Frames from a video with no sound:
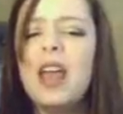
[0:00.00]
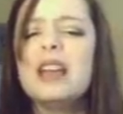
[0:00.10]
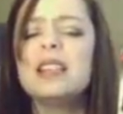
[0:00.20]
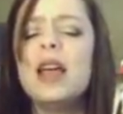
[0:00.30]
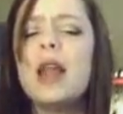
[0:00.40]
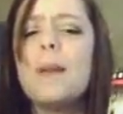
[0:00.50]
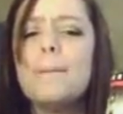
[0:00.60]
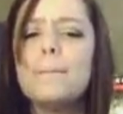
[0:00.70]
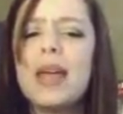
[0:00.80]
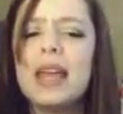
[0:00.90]
is an
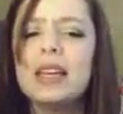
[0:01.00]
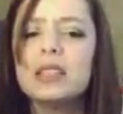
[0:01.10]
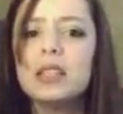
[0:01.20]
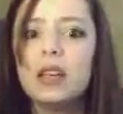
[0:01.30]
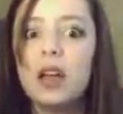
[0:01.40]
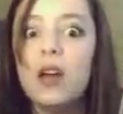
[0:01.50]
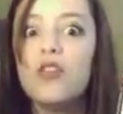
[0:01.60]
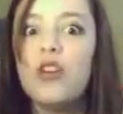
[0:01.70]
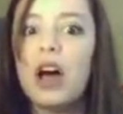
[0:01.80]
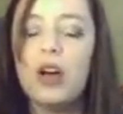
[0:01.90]
amazing
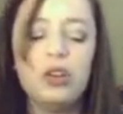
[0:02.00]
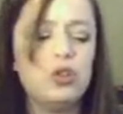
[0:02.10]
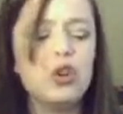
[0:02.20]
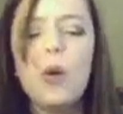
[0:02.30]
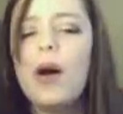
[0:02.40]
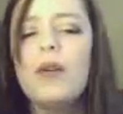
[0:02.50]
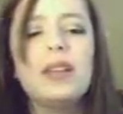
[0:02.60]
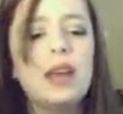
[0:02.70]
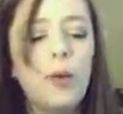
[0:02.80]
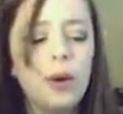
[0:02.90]
value. Go out and
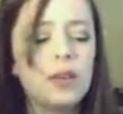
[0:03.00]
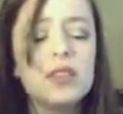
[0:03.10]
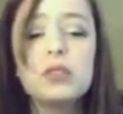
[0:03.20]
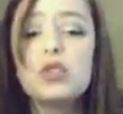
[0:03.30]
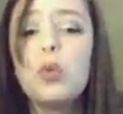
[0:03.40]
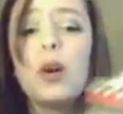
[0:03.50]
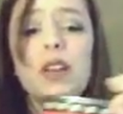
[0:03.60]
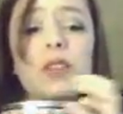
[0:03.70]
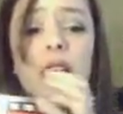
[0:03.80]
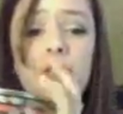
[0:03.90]
get one. This is
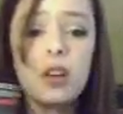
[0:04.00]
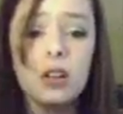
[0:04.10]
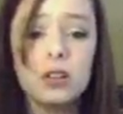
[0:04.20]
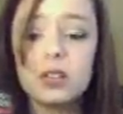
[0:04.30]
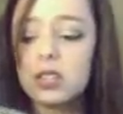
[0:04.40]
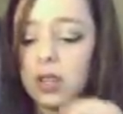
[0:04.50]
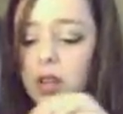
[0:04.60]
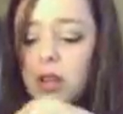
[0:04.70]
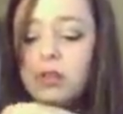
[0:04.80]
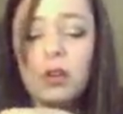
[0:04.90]
$25.
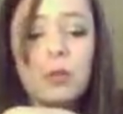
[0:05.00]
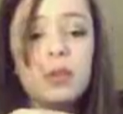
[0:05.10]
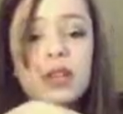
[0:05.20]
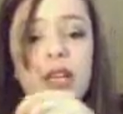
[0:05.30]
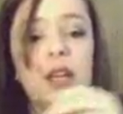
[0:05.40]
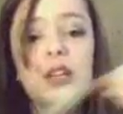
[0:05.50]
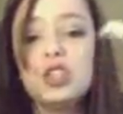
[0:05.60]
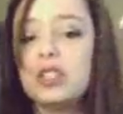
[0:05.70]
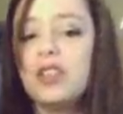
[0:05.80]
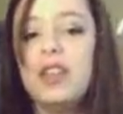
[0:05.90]
Normally,
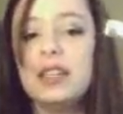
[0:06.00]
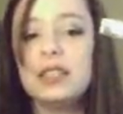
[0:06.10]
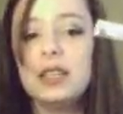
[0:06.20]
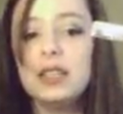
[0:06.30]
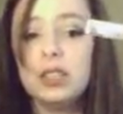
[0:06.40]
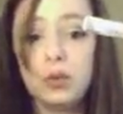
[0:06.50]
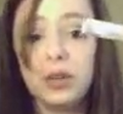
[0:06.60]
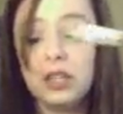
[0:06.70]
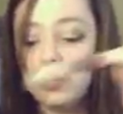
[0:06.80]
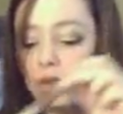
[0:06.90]
just this is
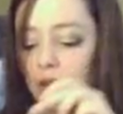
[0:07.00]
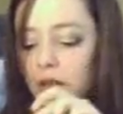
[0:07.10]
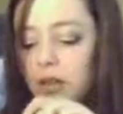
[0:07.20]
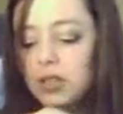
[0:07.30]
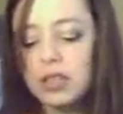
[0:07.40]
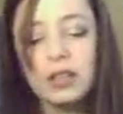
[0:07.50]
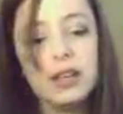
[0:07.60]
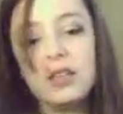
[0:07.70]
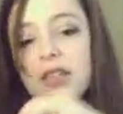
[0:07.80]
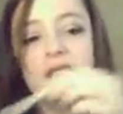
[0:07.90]
$22, and
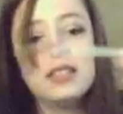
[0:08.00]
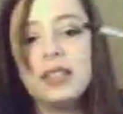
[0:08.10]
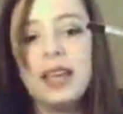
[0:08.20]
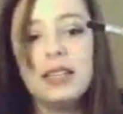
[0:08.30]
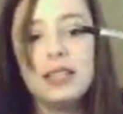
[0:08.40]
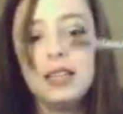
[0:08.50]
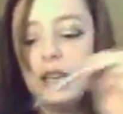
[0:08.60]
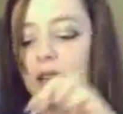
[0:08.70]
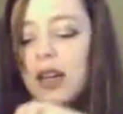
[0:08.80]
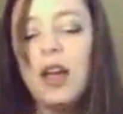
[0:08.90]
like this is
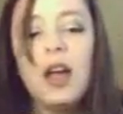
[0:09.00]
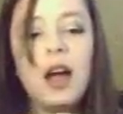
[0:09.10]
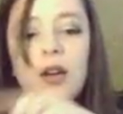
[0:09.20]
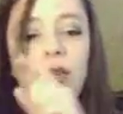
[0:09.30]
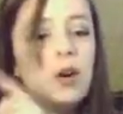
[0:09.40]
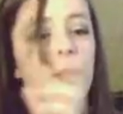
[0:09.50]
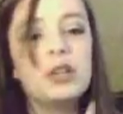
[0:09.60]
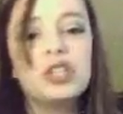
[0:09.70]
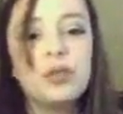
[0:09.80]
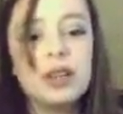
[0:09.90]
18 I don't know how
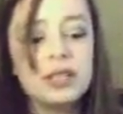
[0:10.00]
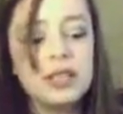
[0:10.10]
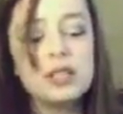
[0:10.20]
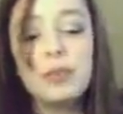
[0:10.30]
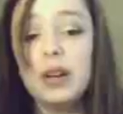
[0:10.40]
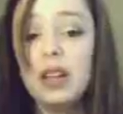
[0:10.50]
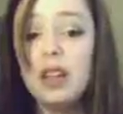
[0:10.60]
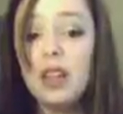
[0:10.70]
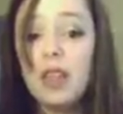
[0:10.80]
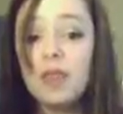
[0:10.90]
much the rest is, but
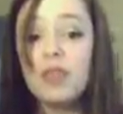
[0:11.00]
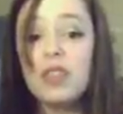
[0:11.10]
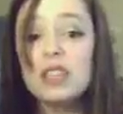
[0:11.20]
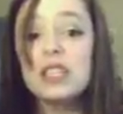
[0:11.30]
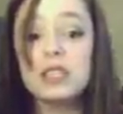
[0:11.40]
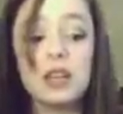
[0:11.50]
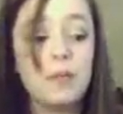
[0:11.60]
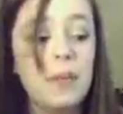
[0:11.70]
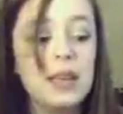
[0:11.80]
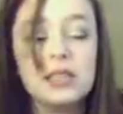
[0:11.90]
this is an
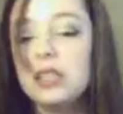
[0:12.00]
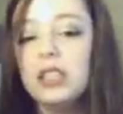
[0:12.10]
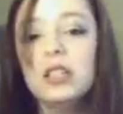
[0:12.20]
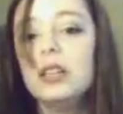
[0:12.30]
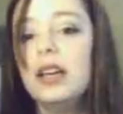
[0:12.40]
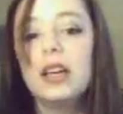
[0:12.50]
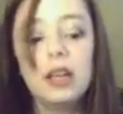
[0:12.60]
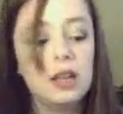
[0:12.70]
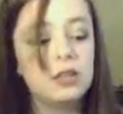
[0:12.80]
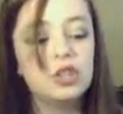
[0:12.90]
amazing deal. Like,
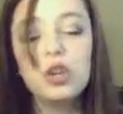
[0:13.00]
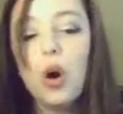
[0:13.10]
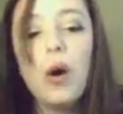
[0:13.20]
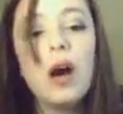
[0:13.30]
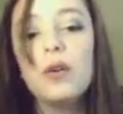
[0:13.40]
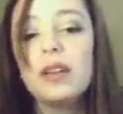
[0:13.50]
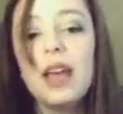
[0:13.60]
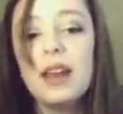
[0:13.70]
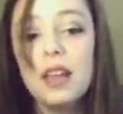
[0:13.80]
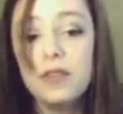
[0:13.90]
go out and
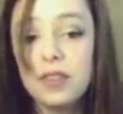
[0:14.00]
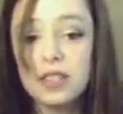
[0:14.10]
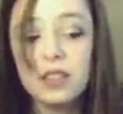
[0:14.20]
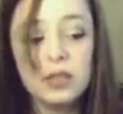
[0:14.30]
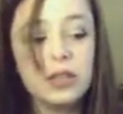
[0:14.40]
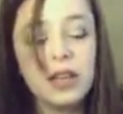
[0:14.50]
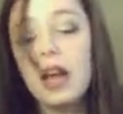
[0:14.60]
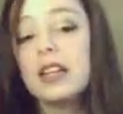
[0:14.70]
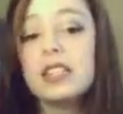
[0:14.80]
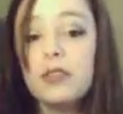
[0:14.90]
get it. If this, this is the kind
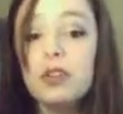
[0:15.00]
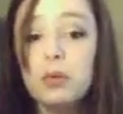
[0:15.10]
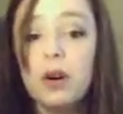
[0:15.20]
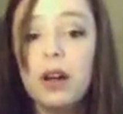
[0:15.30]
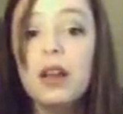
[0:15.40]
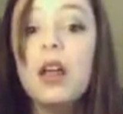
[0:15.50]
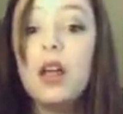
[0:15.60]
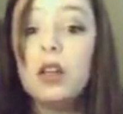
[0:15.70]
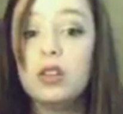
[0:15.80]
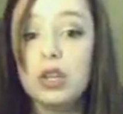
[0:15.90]
of stuff you want,
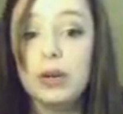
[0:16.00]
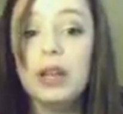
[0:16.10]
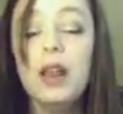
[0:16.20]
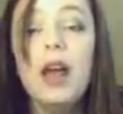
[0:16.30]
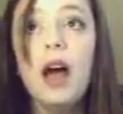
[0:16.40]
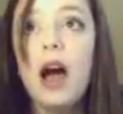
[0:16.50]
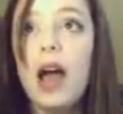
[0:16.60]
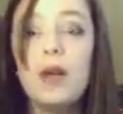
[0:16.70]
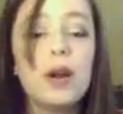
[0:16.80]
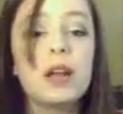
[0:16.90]
do it.
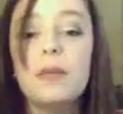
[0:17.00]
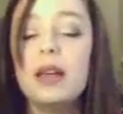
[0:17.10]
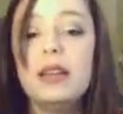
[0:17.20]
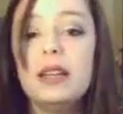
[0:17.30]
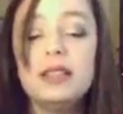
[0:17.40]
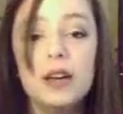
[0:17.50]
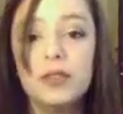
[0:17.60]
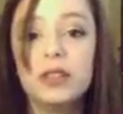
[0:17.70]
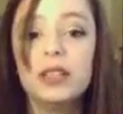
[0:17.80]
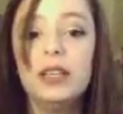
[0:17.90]
I recommend it,
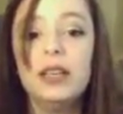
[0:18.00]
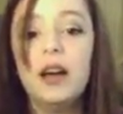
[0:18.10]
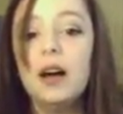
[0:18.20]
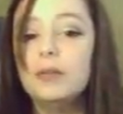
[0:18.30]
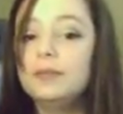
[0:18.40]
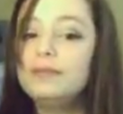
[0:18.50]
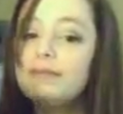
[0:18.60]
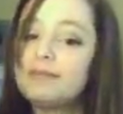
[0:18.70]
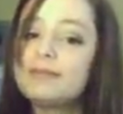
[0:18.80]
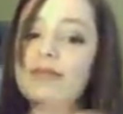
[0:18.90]
definitely. Um,
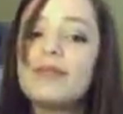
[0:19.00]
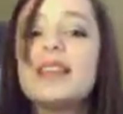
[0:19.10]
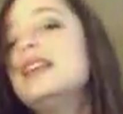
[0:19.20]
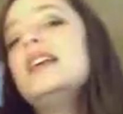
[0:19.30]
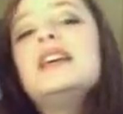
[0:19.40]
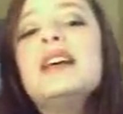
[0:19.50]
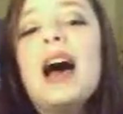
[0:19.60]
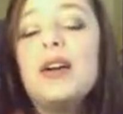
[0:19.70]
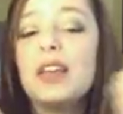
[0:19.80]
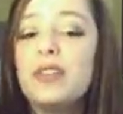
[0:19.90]

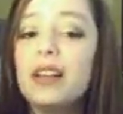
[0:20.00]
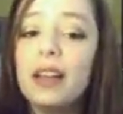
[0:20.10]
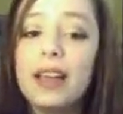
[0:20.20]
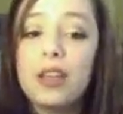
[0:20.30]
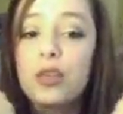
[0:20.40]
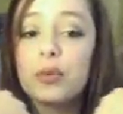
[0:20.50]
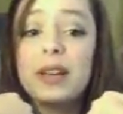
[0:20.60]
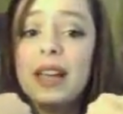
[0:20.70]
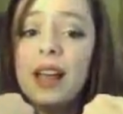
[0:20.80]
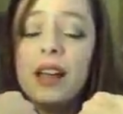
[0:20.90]
I give it like
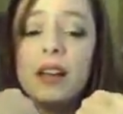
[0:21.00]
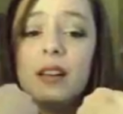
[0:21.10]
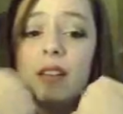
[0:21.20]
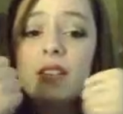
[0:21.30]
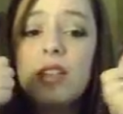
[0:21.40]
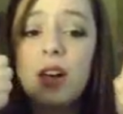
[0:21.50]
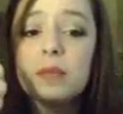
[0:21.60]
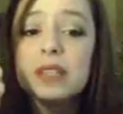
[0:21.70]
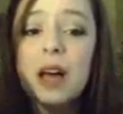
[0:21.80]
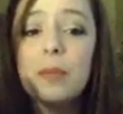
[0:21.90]
three
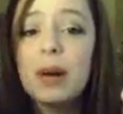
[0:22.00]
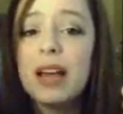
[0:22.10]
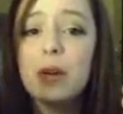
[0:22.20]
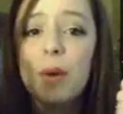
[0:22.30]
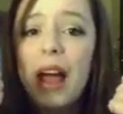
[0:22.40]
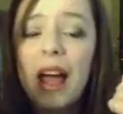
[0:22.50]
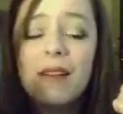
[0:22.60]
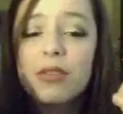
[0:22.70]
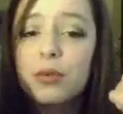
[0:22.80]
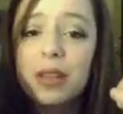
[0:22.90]
thumbs up, but I don't
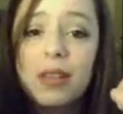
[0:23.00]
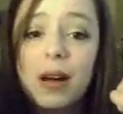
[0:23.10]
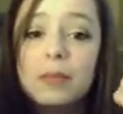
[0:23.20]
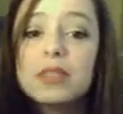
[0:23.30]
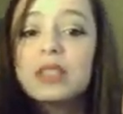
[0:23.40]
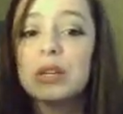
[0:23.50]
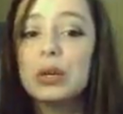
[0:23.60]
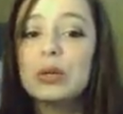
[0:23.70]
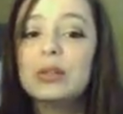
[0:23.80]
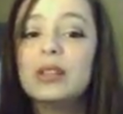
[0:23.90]
have three thumbs,
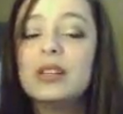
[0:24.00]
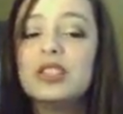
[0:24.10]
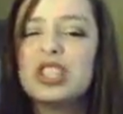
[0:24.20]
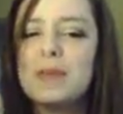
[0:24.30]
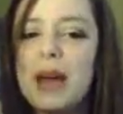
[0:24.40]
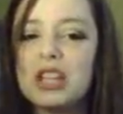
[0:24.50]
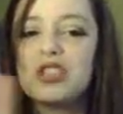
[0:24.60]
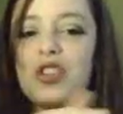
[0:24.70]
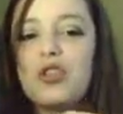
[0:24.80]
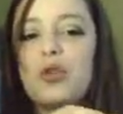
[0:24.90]
so just imagine the
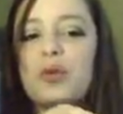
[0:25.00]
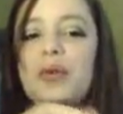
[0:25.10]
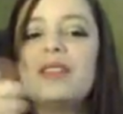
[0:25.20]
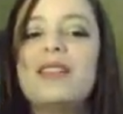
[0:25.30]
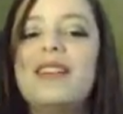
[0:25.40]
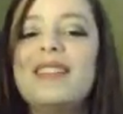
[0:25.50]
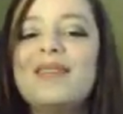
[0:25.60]
third one right there.